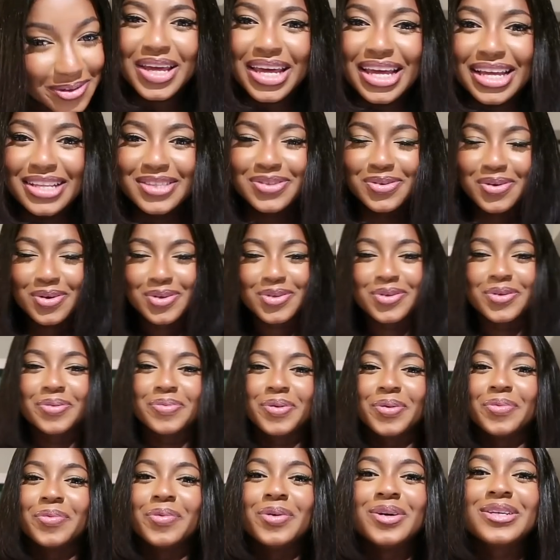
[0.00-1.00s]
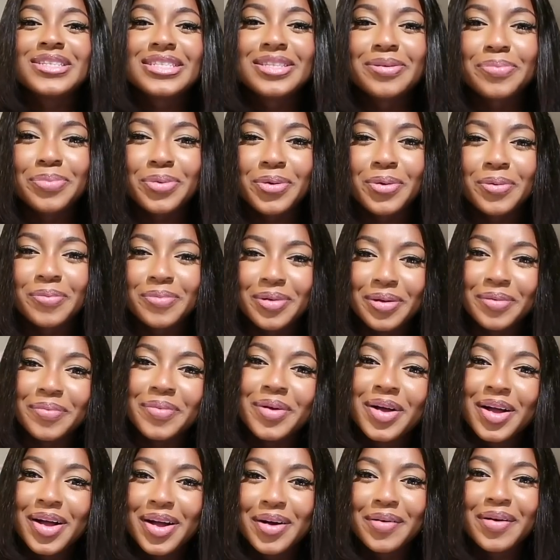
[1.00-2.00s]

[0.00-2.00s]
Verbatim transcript: Okay, talk to me. What's the problem?